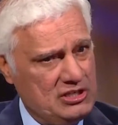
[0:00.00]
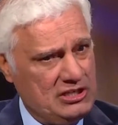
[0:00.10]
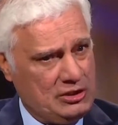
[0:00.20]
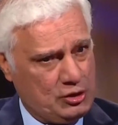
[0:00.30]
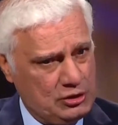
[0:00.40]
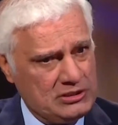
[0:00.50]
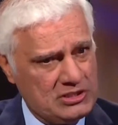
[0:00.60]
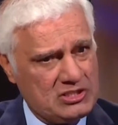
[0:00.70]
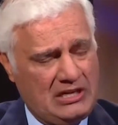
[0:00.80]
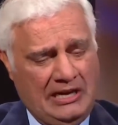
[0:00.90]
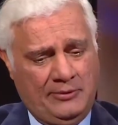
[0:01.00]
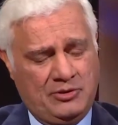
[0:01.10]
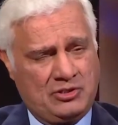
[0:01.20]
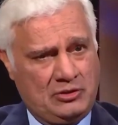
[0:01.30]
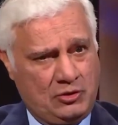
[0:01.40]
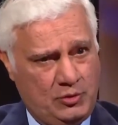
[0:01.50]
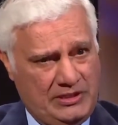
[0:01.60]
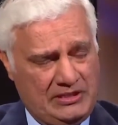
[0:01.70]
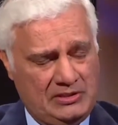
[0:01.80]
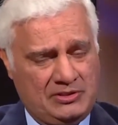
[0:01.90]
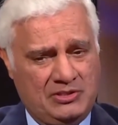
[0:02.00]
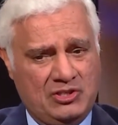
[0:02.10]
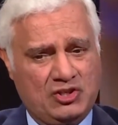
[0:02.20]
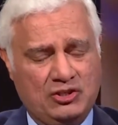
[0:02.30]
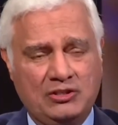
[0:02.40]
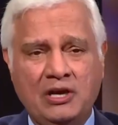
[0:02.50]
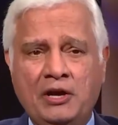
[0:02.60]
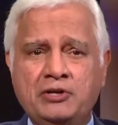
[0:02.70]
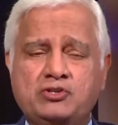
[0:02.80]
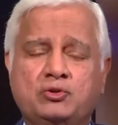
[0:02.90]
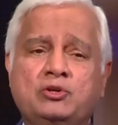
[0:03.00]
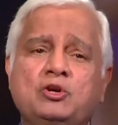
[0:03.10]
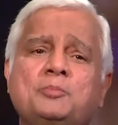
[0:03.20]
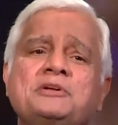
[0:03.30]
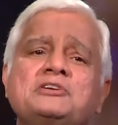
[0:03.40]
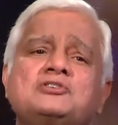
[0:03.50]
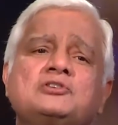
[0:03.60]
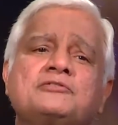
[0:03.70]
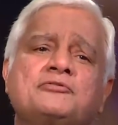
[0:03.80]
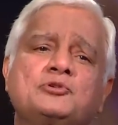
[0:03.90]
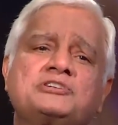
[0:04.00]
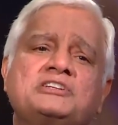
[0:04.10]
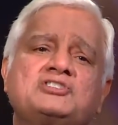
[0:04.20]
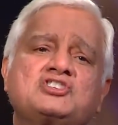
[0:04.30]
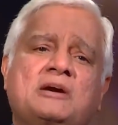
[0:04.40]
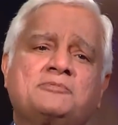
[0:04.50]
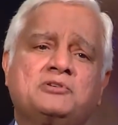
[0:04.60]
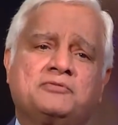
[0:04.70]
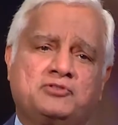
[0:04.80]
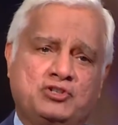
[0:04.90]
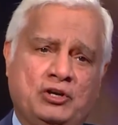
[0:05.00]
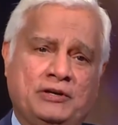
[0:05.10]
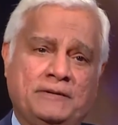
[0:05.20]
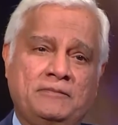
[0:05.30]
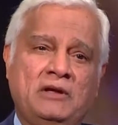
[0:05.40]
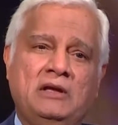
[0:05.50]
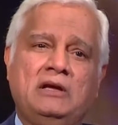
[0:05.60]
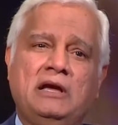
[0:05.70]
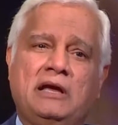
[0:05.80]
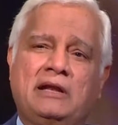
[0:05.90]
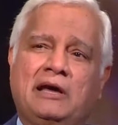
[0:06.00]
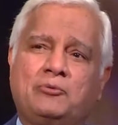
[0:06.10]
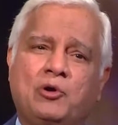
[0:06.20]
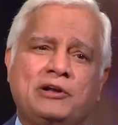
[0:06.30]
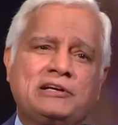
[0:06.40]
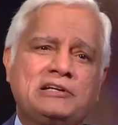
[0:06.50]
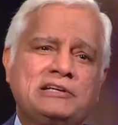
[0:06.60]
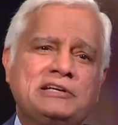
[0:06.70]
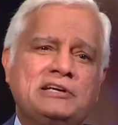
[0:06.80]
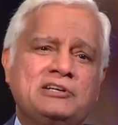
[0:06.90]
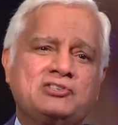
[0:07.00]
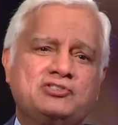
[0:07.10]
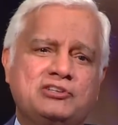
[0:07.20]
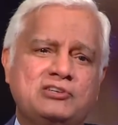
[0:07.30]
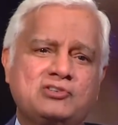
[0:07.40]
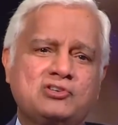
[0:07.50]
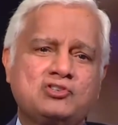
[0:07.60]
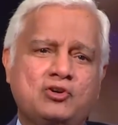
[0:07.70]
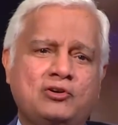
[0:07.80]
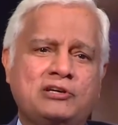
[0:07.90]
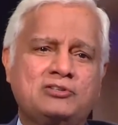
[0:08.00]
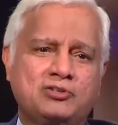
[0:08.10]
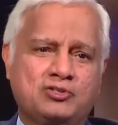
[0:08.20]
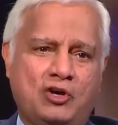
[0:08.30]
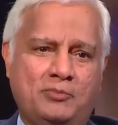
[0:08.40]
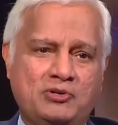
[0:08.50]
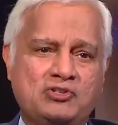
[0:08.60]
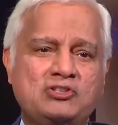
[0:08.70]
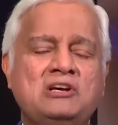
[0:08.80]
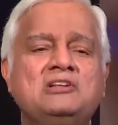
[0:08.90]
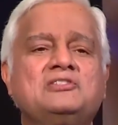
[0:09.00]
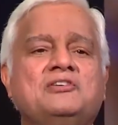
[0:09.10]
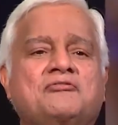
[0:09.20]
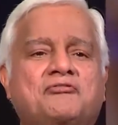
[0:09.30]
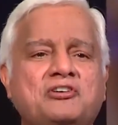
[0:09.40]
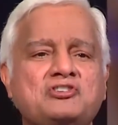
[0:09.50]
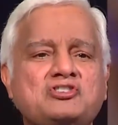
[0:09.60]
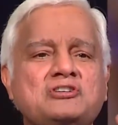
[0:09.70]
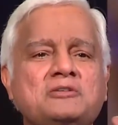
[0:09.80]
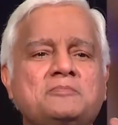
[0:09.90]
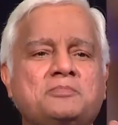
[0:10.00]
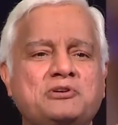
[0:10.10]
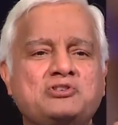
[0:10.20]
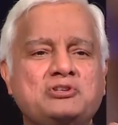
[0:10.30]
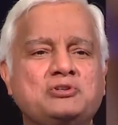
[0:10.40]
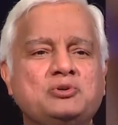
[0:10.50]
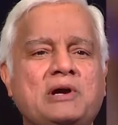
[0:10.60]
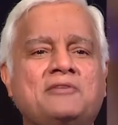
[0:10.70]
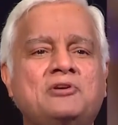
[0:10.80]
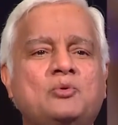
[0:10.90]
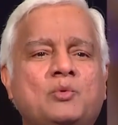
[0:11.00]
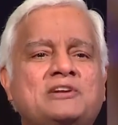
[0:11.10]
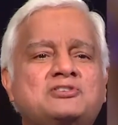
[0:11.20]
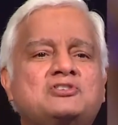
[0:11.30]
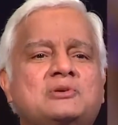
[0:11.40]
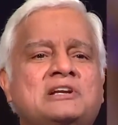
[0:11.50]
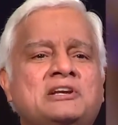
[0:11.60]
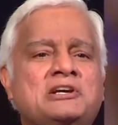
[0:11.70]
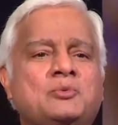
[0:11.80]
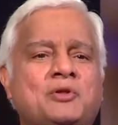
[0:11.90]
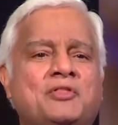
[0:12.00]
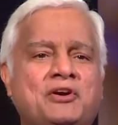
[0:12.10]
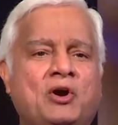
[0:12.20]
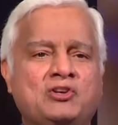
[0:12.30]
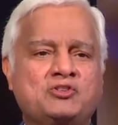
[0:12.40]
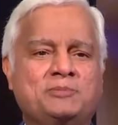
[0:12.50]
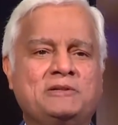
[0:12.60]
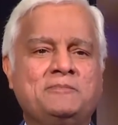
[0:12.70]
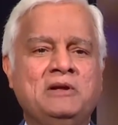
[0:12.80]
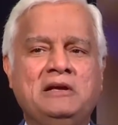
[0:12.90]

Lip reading: he couldn't. I was in critical condition. So he opened it to the 14th chapter of John. And ironically, it's Jesus talking to Thomas, the first person who ever went to India with the gospel.